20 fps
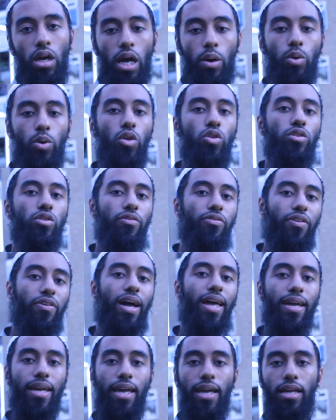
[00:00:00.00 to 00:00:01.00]
and we used to
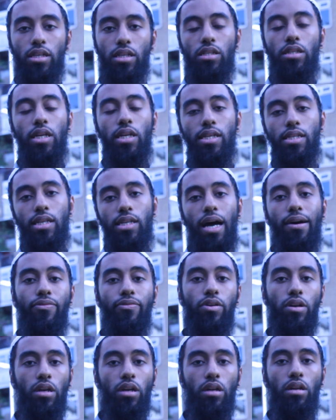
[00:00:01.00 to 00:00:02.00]
fight against these
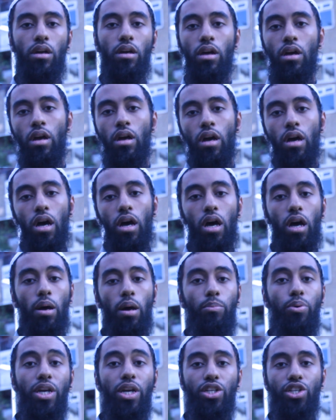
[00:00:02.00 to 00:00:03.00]
African
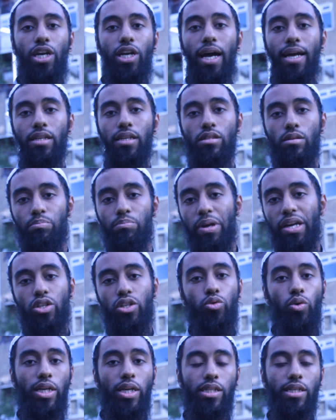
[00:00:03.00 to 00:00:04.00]
British guys,
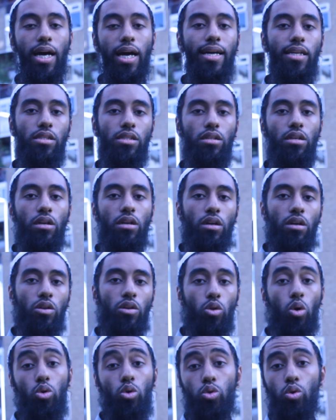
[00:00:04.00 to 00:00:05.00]
mixed race guys,
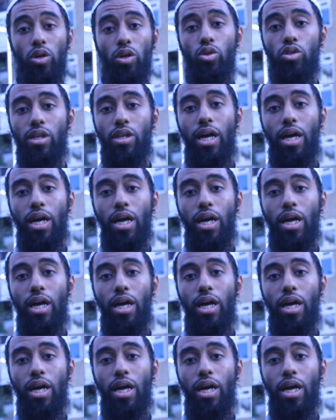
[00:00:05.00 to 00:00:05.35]
those who I used